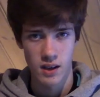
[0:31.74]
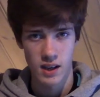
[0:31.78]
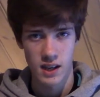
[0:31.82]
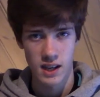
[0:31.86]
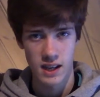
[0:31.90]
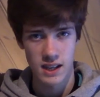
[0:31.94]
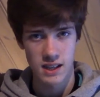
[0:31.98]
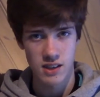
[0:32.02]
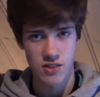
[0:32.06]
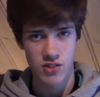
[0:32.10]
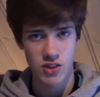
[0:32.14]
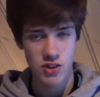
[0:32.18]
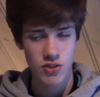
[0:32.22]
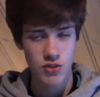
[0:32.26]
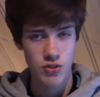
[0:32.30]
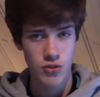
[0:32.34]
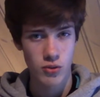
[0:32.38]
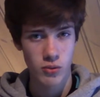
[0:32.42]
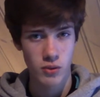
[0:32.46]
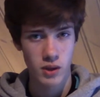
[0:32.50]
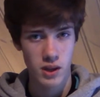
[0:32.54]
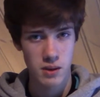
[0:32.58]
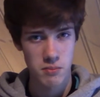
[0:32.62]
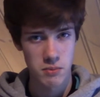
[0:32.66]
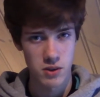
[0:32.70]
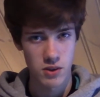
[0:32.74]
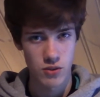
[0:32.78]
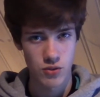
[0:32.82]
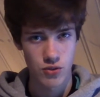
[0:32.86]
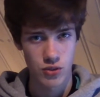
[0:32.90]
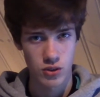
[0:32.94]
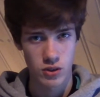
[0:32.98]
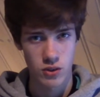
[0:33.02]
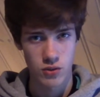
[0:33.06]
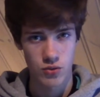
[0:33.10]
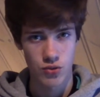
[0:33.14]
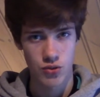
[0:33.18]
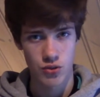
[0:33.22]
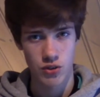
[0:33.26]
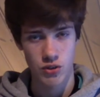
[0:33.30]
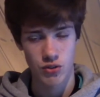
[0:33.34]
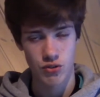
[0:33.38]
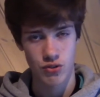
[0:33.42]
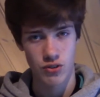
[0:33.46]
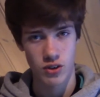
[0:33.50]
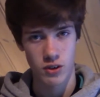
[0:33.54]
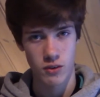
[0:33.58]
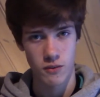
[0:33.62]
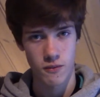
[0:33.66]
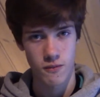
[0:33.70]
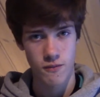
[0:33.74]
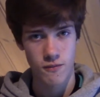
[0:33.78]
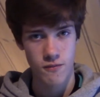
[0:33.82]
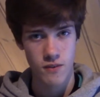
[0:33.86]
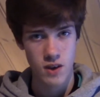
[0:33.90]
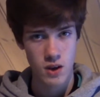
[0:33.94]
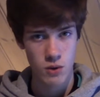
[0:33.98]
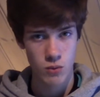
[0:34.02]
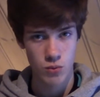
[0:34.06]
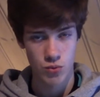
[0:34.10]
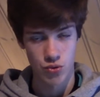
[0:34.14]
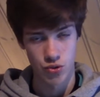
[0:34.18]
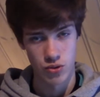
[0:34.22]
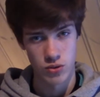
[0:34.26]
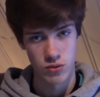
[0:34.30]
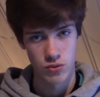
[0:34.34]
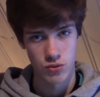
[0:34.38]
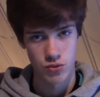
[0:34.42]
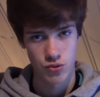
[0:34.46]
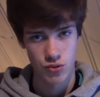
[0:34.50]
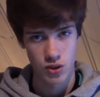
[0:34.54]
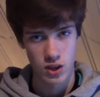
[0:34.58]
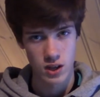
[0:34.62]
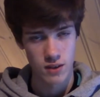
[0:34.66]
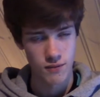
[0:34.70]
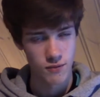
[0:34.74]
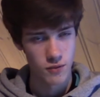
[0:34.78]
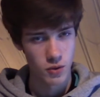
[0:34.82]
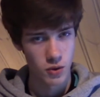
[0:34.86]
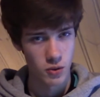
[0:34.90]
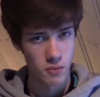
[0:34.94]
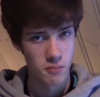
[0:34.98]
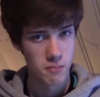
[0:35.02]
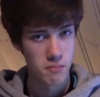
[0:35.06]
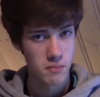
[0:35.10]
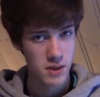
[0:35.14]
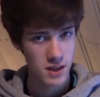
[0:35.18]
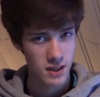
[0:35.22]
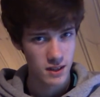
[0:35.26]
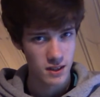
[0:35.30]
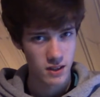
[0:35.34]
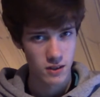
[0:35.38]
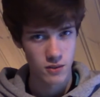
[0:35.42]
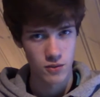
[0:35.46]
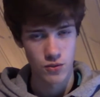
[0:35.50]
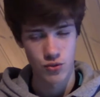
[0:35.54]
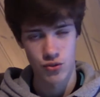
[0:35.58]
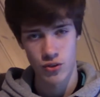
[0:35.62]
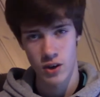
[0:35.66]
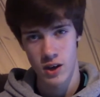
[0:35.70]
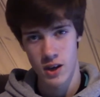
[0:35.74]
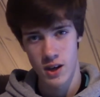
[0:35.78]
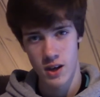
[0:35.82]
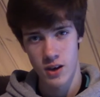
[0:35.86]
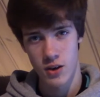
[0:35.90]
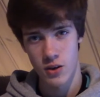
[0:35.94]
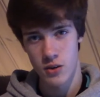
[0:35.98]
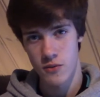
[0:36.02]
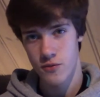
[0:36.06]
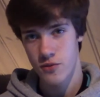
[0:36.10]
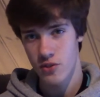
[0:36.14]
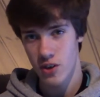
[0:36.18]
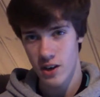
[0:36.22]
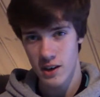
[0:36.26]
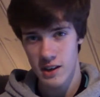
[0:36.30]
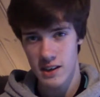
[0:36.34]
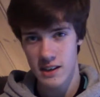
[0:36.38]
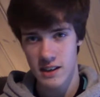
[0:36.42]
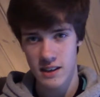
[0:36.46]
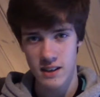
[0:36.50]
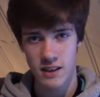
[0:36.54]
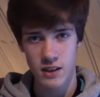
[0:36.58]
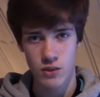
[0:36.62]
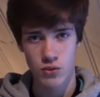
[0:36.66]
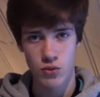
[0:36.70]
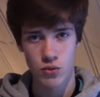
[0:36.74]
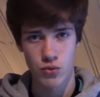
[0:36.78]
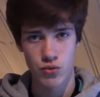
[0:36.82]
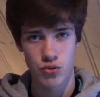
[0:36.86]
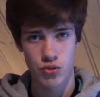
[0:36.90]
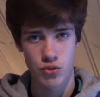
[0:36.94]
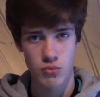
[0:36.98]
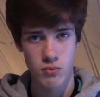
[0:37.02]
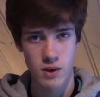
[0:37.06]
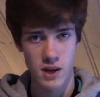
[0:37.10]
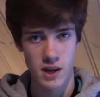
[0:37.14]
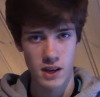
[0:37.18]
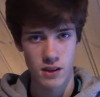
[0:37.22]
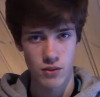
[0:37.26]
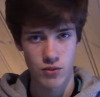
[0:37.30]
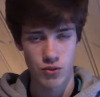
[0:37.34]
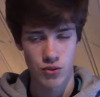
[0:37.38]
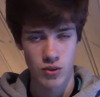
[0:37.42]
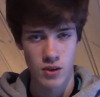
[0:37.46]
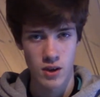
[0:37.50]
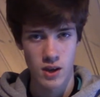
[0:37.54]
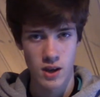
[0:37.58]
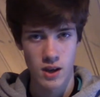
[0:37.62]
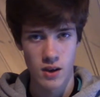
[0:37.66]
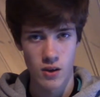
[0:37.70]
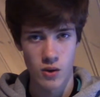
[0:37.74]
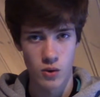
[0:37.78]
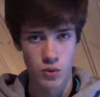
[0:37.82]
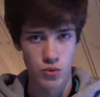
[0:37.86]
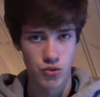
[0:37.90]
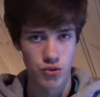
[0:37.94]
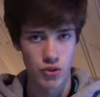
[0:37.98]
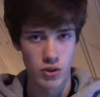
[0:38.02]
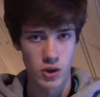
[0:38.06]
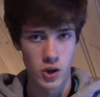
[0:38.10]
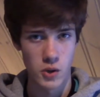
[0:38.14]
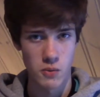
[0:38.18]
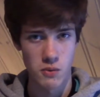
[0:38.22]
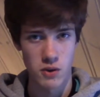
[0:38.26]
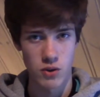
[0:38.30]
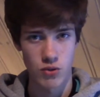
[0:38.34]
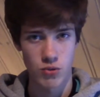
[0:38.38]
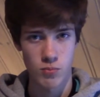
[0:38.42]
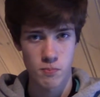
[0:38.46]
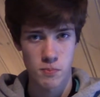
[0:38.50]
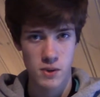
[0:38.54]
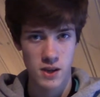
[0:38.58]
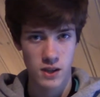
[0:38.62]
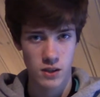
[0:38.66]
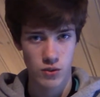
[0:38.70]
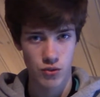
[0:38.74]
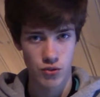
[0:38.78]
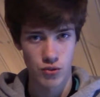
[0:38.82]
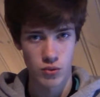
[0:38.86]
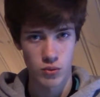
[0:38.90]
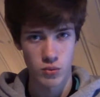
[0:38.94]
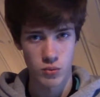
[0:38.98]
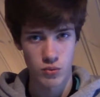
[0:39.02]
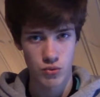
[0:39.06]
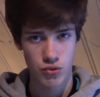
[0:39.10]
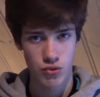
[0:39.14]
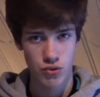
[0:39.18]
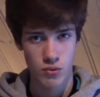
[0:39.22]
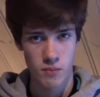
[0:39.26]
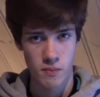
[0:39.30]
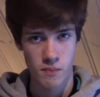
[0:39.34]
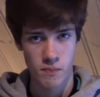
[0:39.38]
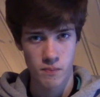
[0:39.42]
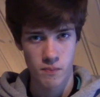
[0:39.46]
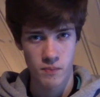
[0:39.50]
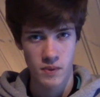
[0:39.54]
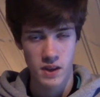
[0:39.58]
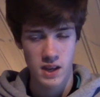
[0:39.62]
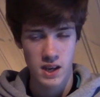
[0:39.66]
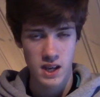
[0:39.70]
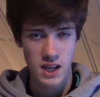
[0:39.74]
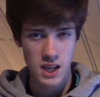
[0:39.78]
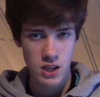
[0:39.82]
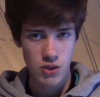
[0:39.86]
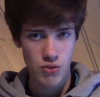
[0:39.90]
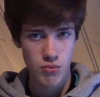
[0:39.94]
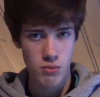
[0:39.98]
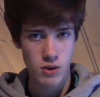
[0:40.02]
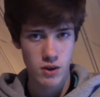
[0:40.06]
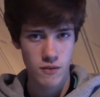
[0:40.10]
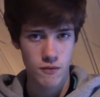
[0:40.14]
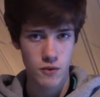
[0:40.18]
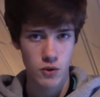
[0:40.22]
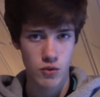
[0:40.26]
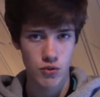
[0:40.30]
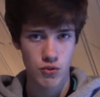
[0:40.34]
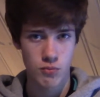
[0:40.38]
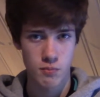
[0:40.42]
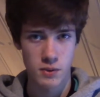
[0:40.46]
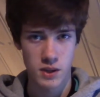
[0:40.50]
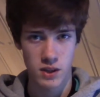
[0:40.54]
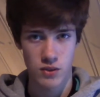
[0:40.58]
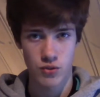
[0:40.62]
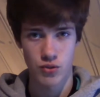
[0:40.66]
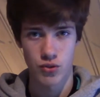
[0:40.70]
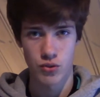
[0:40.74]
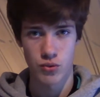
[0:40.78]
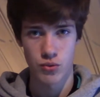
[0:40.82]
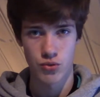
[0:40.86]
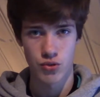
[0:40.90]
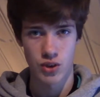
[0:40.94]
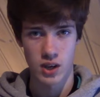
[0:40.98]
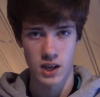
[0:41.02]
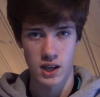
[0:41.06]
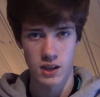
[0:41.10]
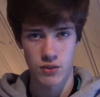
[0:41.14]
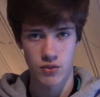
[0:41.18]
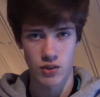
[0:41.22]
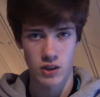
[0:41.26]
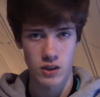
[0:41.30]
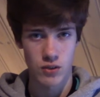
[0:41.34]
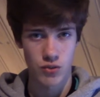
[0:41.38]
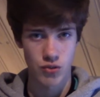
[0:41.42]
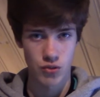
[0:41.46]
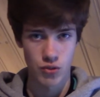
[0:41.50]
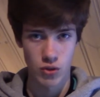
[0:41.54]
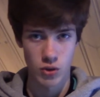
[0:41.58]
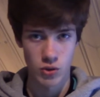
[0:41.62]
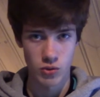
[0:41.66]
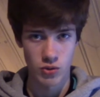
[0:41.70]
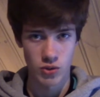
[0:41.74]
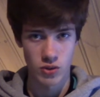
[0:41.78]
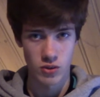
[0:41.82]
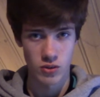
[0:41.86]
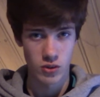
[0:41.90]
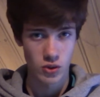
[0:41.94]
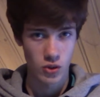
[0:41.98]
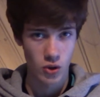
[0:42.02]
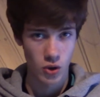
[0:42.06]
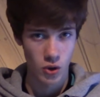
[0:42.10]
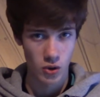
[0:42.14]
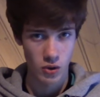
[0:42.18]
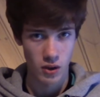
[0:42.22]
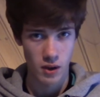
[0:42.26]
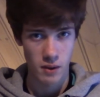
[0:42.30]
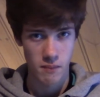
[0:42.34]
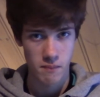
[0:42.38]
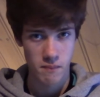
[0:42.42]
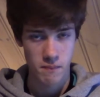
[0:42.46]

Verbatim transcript: A digital image consists out of thousands, if not millions, of tiny little squares, also known as pixels. Each one of those pixels has a certain colour.